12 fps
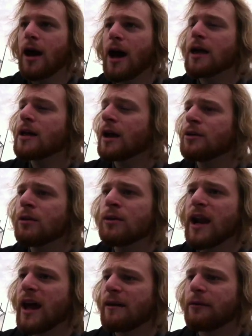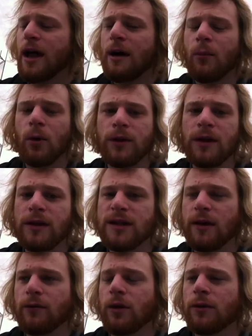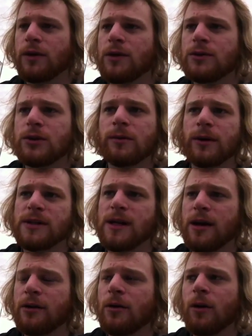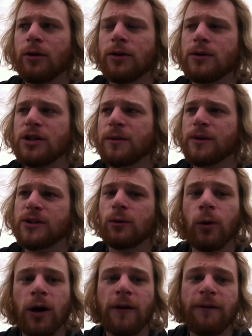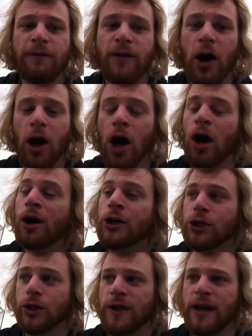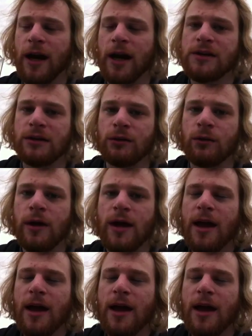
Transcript: I know that I have a lot more than several other YouTubers, and I know other YouTubers who work far harder than I do